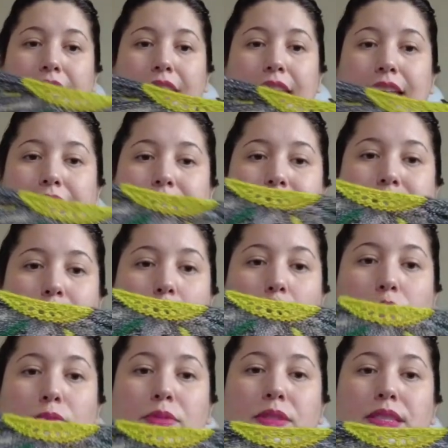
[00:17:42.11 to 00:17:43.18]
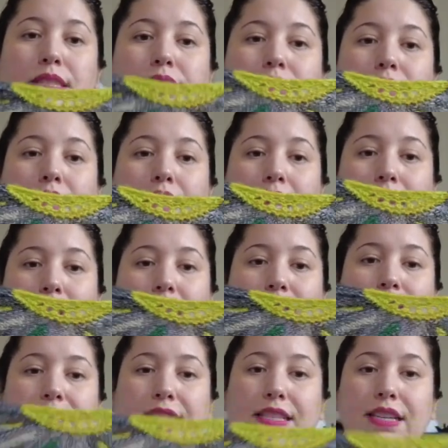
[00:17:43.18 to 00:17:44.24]
is almost the length of
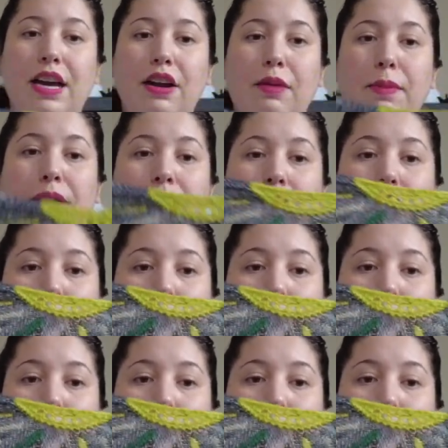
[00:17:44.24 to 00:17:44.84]
his entire body.